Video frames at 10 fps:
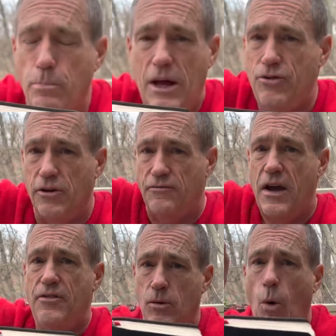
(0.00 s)
place your
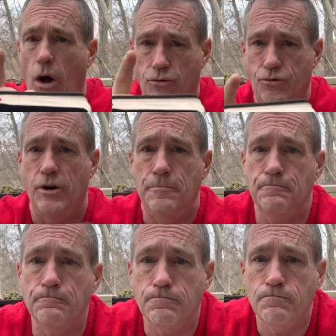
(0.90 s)
faith in Wall Street.
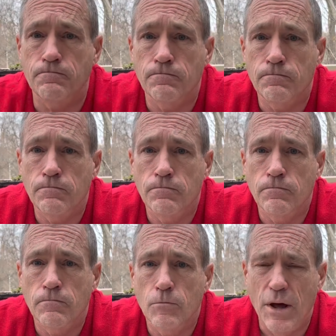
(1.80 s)

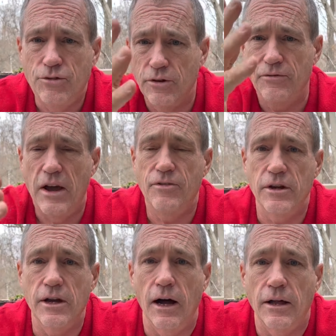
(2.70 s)
Place your faith
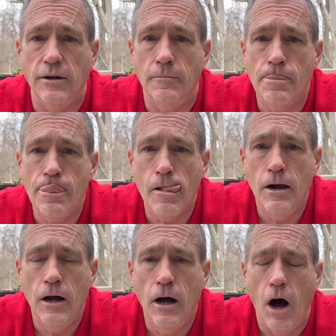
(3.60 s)
in God.
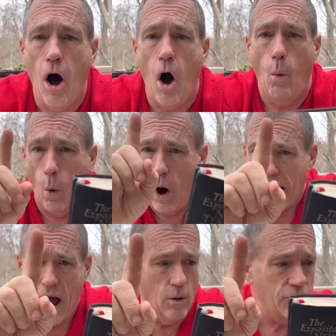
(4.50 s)
One hour,